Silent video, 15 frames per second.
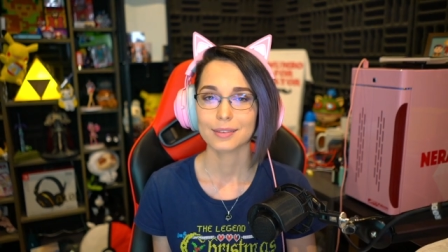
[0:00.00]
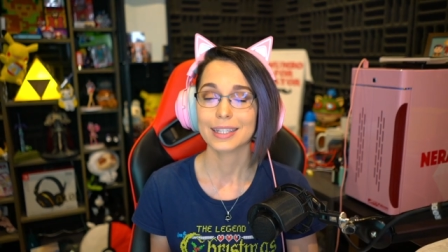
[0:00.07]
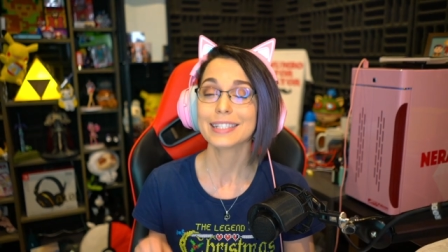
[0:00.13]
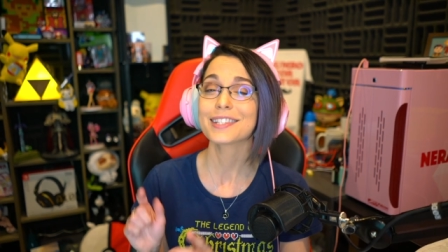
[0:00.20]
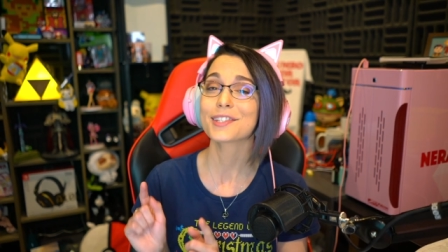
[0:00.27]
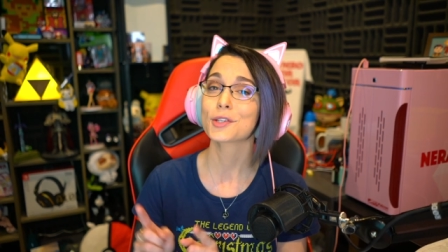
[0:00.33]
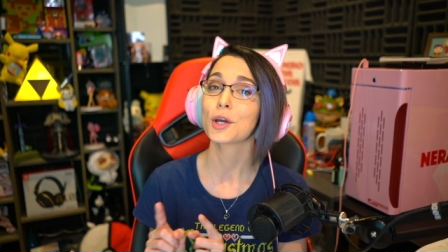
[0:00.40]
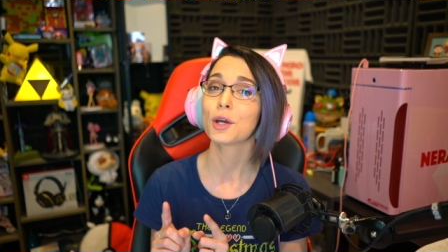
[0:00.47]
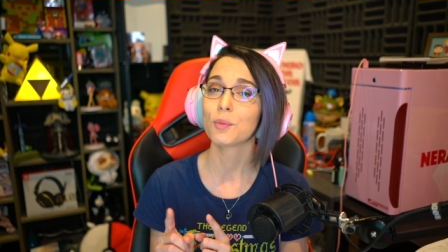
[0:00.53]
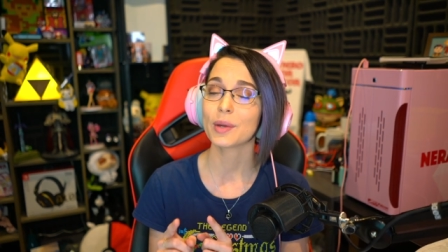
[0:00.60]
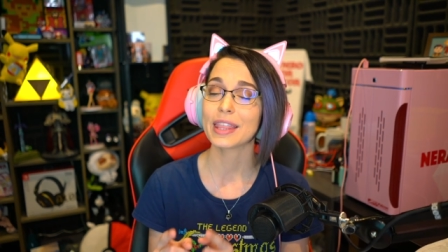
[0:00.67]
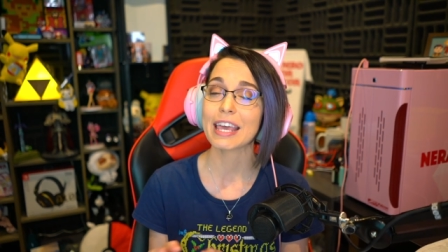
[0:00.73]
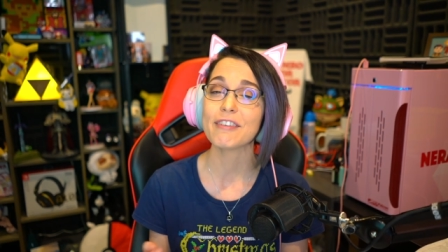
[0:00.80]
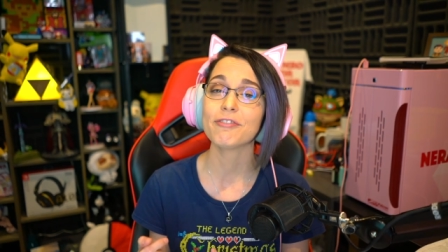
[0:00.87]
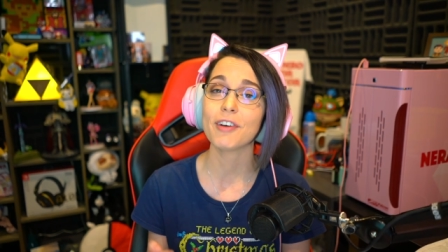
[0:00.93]
Let's start
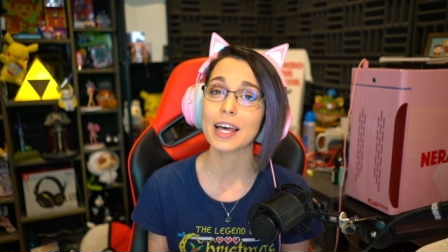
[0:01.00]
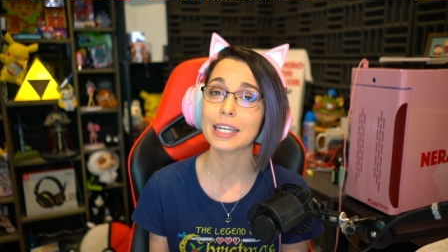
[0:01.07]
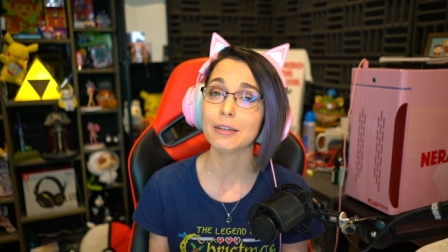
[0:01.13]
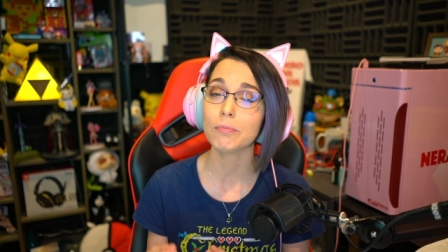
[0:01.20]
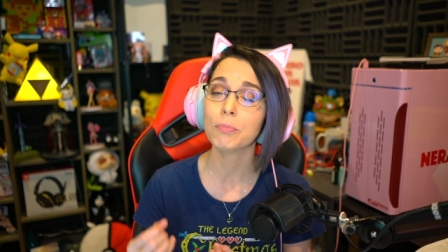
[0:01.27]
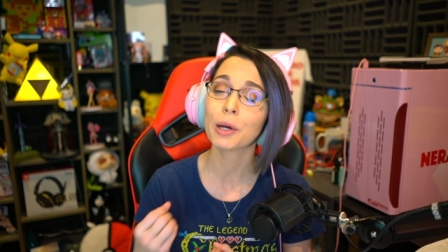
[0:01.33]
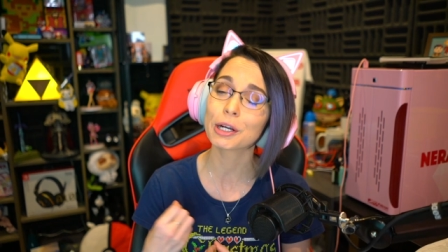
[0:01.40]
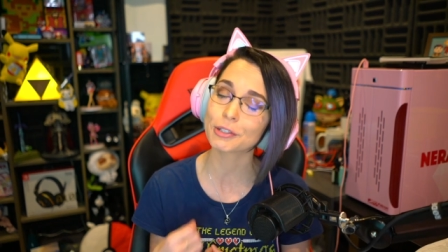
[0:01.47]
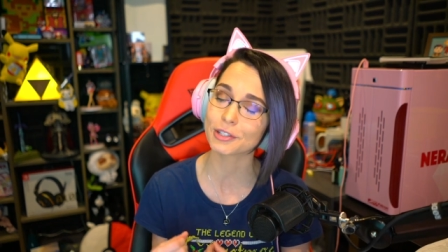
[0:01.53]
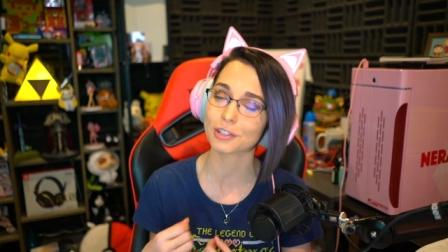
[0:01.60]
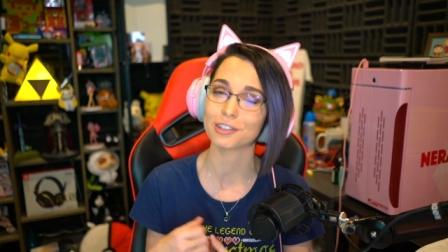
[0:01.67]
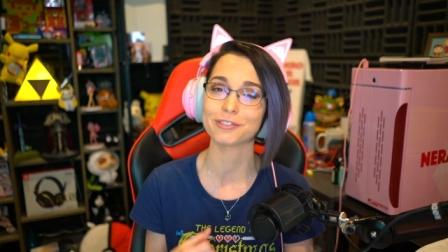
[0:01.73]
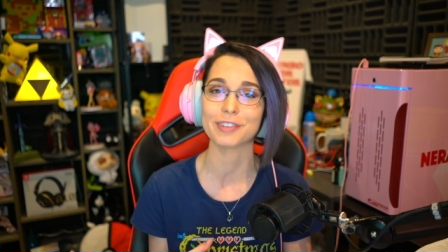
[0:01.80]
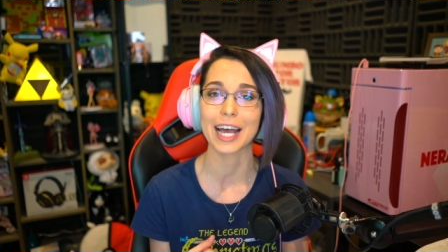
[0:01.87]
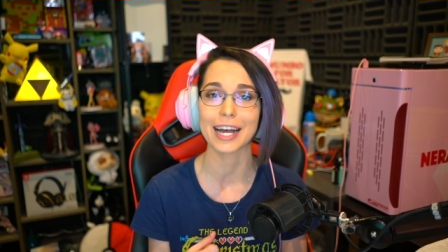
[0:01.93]
with a fun
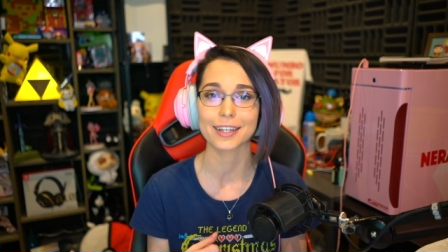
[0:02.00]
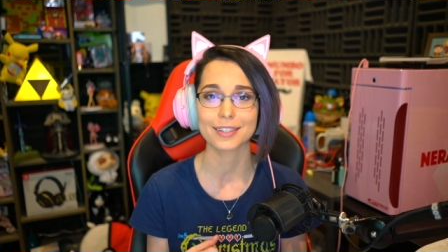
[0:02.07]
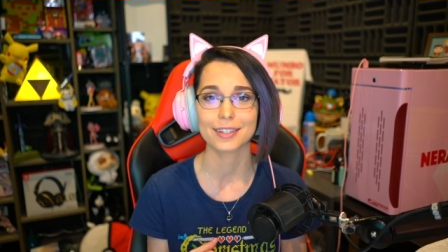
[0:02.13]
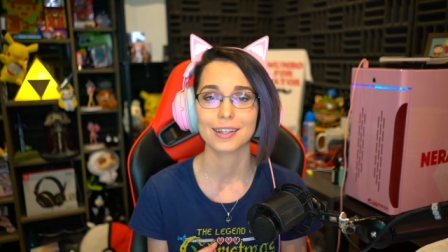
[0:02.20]
personal fact.